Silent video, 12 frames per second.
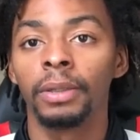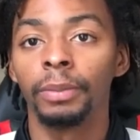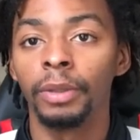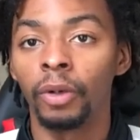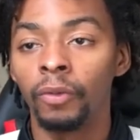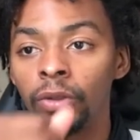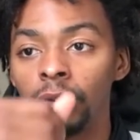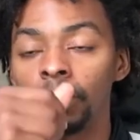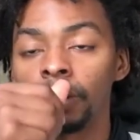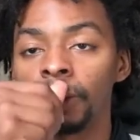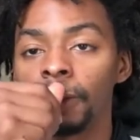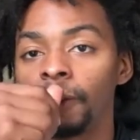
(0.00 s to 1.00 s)
Be over
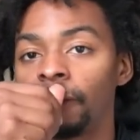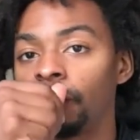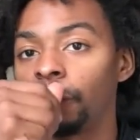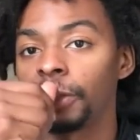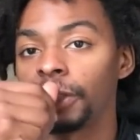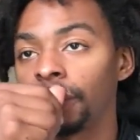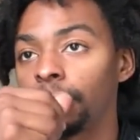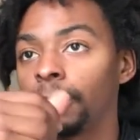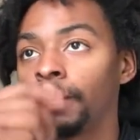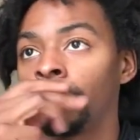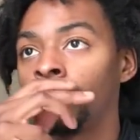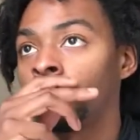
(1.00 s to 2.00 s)
dribbling, for example.
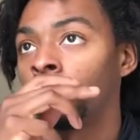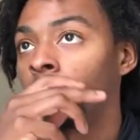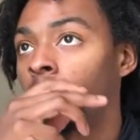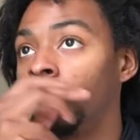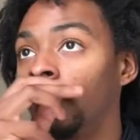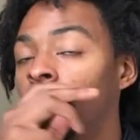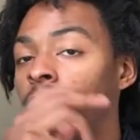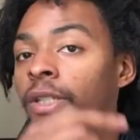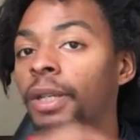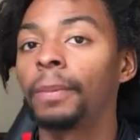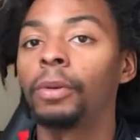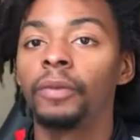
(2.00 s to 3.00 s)
Another
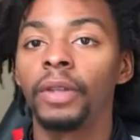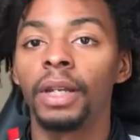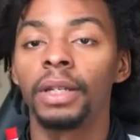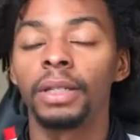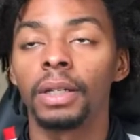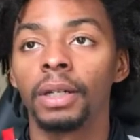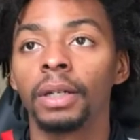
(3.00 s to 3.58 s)
example of that is